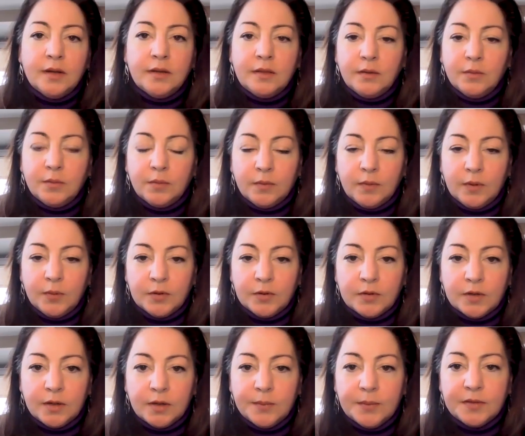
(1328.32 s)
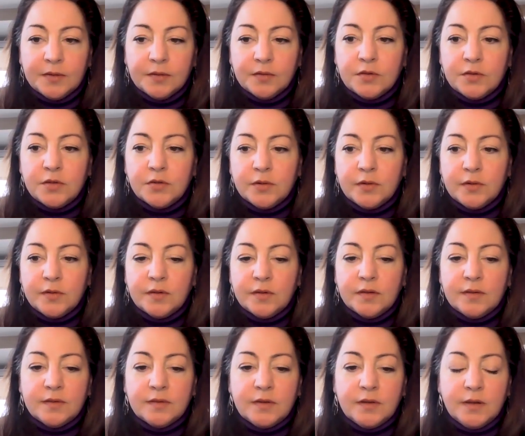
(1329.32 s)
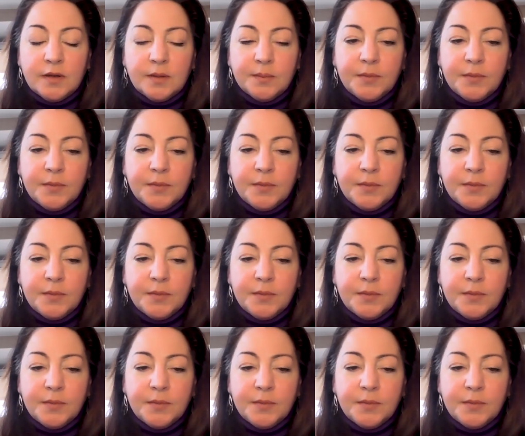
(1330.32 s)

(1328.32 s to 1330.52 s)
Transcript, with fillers: I think we were talking about this too. It's the,